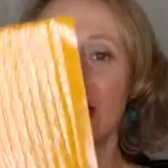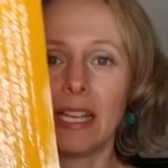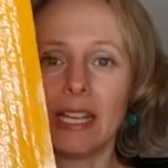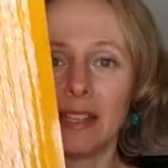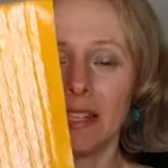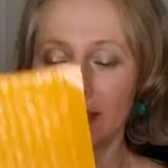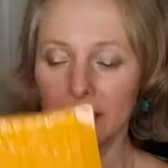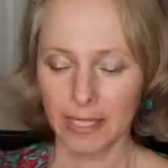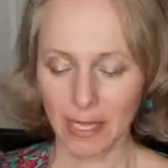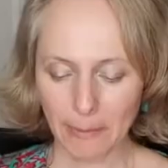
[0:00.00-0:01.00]
In
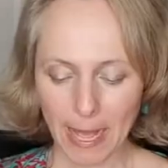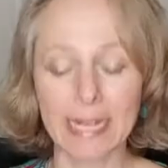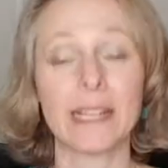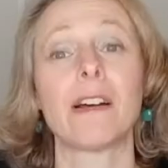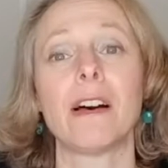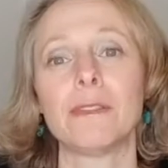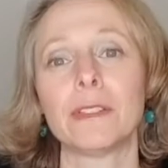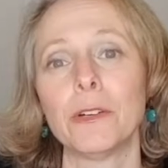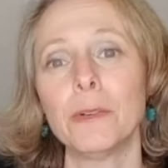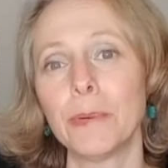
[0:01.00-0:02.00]
this padded
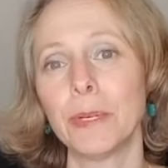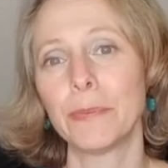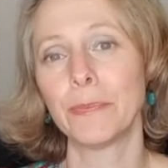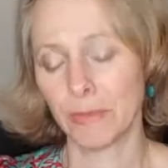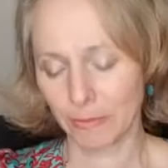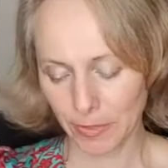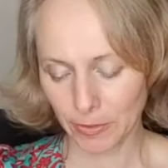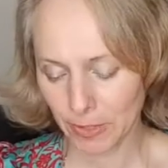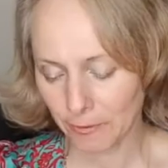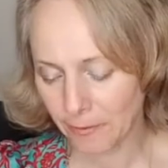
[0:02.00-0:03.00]
envelope, you're
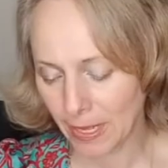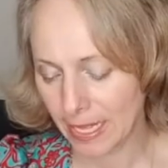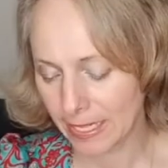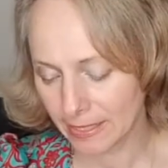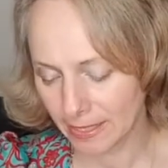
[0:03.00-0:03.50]
going to find